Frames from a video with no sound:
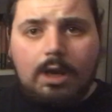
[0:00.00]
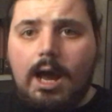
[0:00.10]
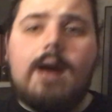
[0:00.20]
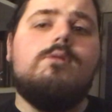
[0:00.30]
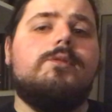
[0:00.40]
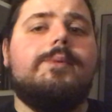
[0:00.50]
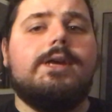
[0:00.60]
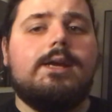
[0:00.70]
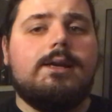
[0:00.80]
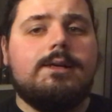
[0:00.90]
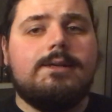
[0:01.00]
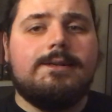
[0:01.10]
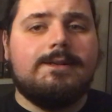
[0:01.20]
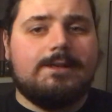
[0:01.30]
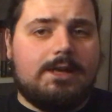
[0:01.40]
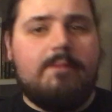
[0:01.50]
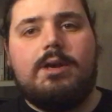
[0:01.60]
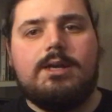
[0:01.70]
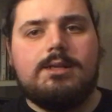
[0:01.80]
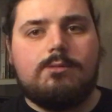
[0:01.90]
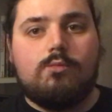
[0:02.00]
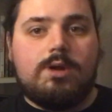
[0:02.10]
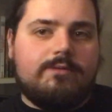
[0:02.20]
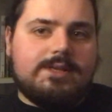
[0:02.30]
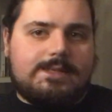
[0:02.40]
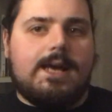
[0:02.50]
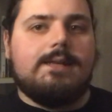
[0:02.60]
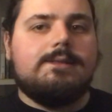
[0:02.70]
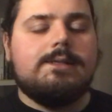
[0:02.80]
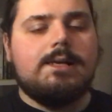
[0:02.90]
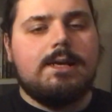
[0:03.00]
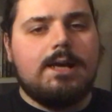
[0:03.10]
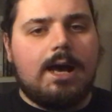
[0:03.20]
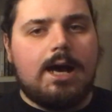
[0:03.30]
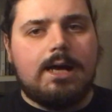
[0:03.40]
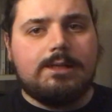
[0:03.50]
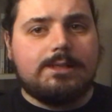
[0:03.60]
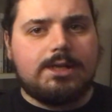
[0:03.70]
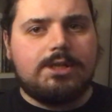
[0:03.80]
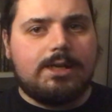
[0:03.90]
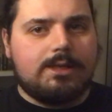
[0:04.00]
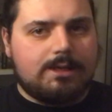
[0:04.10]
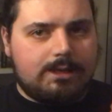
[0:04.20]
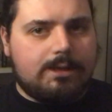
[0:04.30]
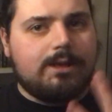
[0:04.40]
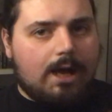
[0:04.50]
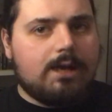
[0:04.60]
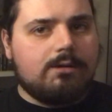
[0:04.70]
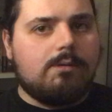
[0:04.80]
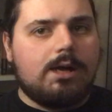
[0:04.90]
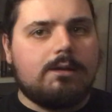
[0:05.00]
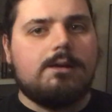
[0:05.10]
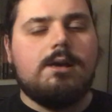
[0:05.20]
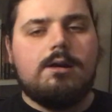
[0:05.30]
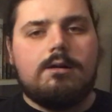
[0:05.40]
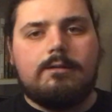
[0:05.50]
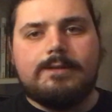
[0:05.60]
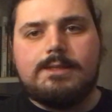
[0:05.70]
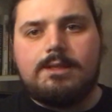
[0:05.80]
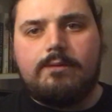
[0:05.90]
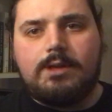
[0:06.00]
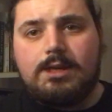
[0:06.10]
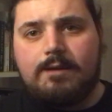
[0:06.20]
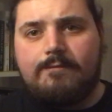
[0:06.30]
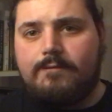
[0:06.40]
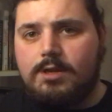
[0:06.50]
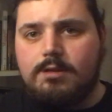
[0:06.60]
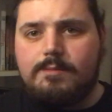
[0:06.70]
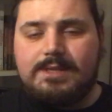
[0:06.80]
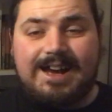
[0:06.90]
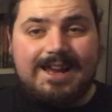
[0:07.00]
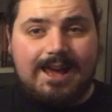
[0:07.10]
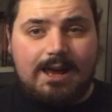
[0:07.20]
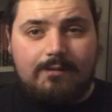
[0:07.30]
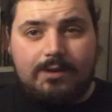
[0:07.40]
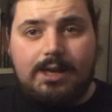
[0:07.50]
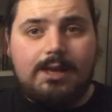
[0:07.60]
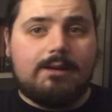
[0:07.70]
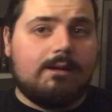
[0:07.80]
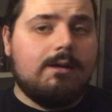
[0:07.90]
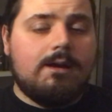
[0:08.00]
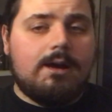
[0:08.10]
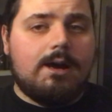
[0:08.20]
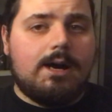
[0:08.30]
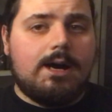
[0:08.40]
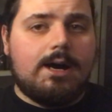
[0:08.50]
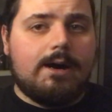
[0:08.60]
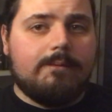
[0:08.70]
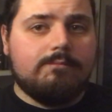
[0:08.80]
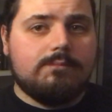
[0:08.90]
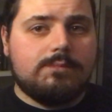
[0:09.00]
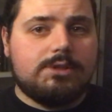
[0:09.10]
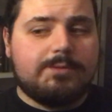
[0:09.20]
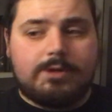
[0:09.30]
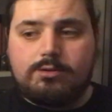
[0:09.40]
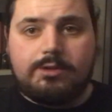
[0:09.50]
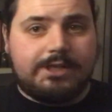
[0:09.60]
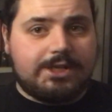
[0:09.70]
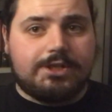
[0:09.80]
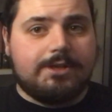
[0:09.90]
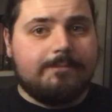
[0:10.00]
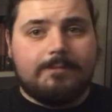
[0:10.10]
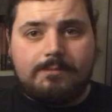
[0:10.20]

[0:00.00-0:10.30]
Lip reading: I will be keeping it with the set. There's actually the other one of the Stephen King films I have in special edition